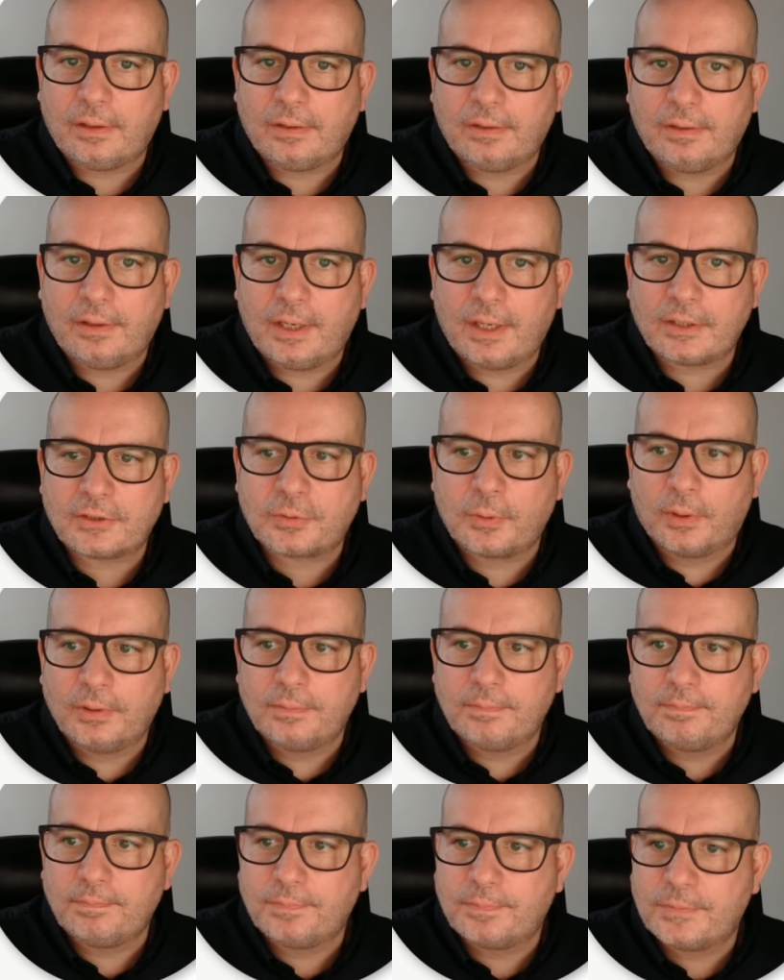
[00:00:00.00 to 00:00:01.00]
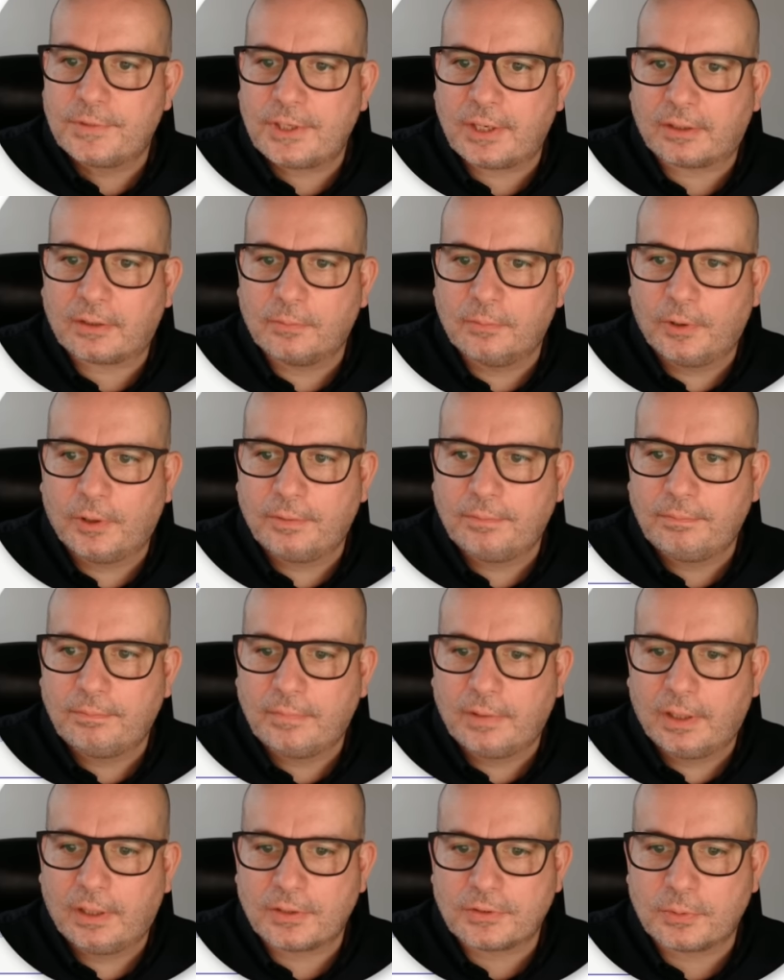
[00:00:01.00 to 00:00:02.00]
Next one, second one,
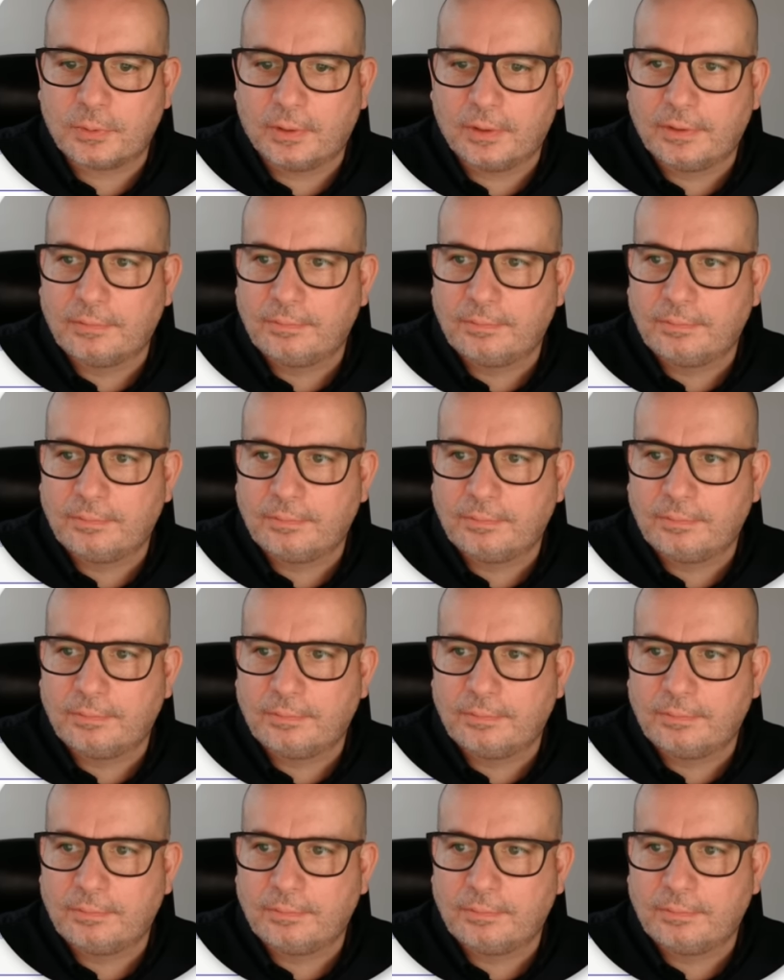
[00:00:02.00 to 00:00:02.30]
last one.